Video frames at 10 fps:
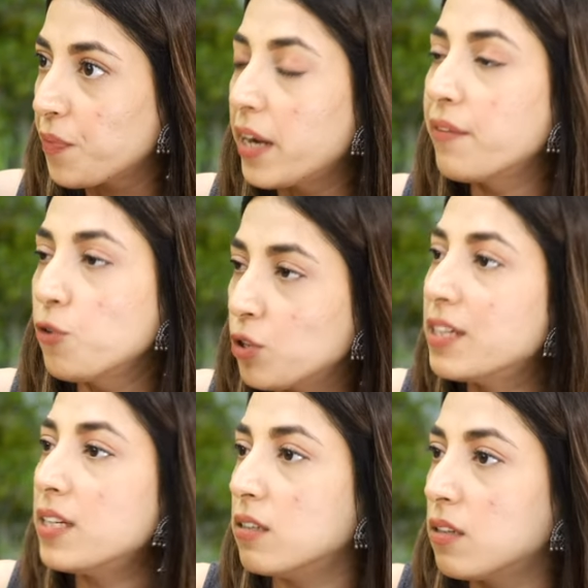And if you
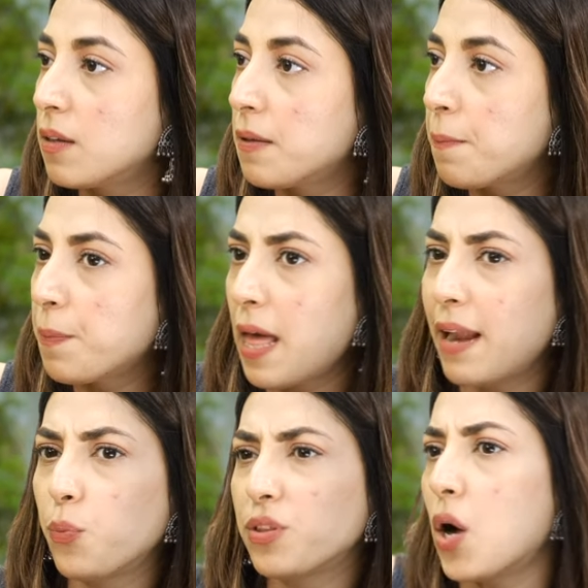did,
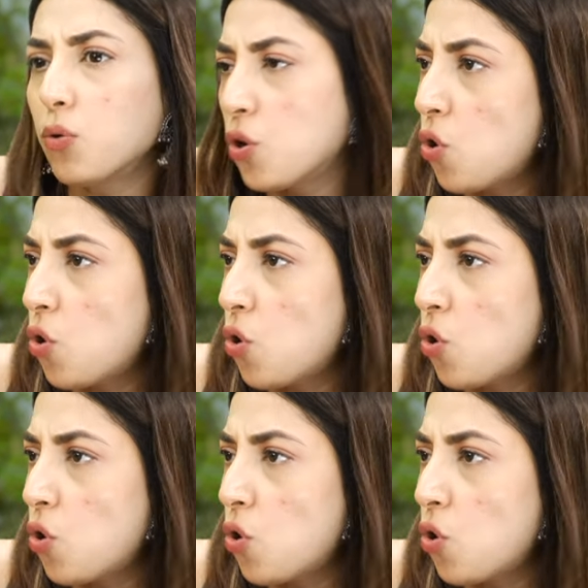and without your